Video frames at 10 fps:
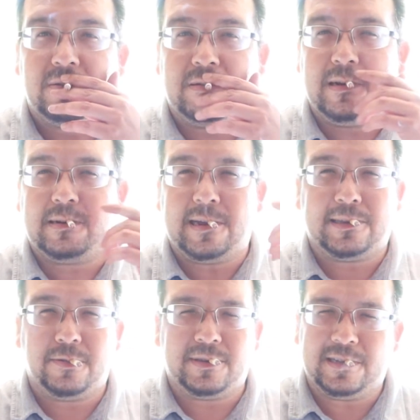It looked like
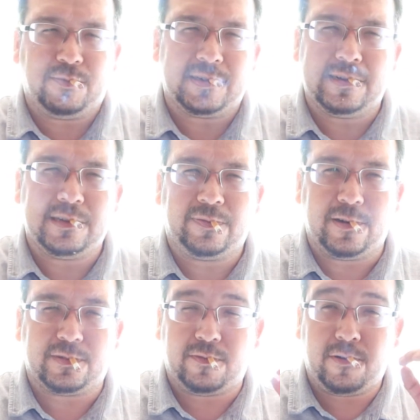this wasn't his
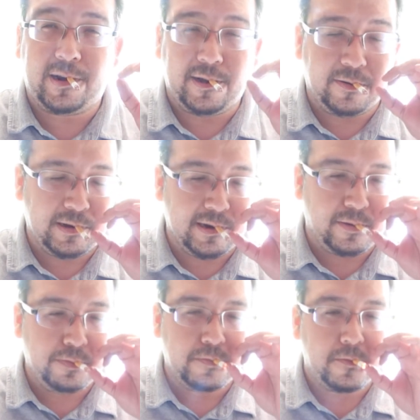first rodeo, you know.